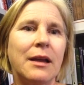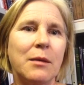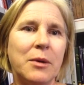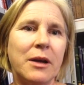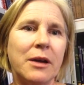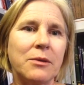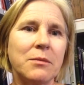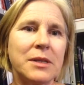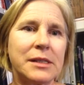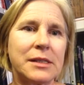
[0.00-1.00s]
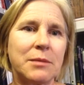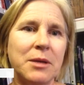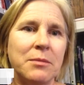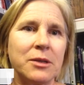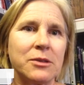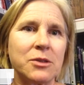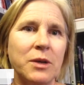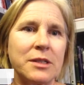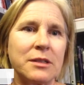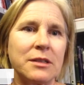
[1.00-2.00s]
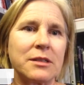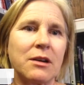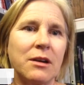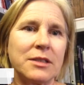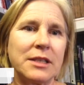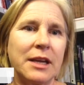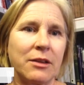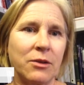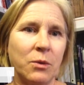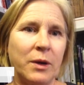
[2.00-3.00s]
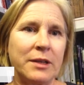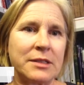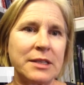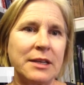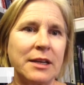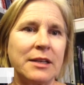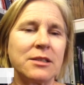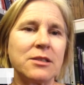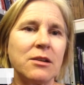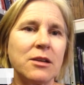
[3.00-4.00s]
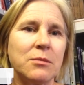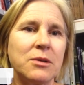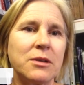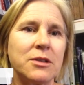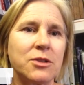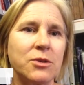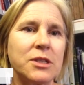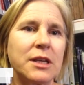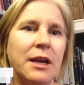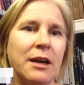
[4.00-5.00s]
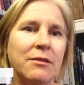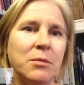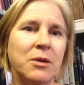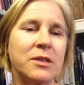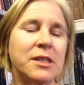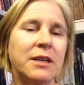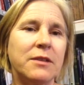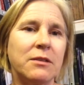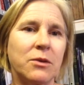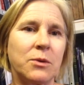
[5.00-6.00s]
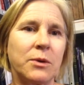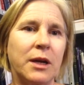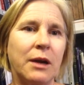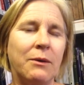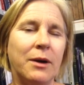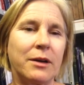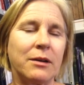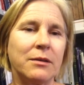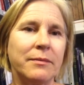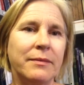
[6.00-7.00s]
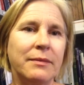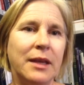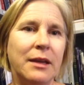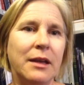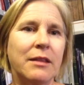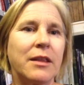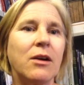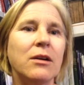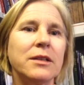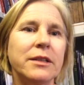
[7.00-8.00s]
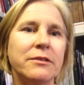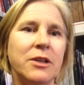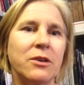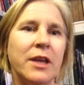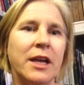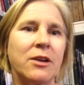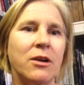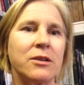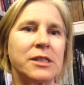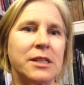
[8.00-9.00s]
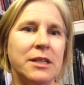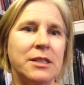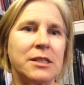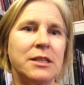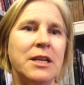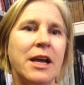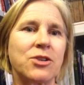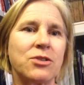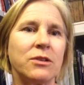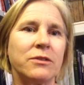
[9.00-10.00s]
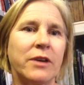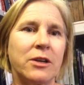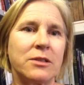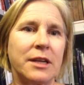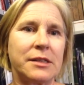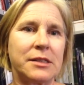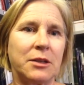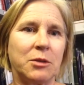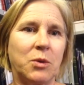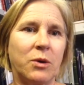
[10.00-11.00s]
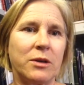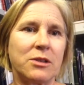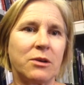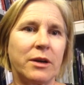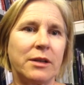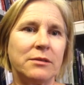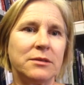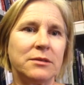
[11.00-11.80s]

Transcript: About one hundred Mississippi Mills residents got together Wednesday night to talk about concerns they have about the safety of their drinking water. They all live near the N R C's National Fire Testing Laboratory.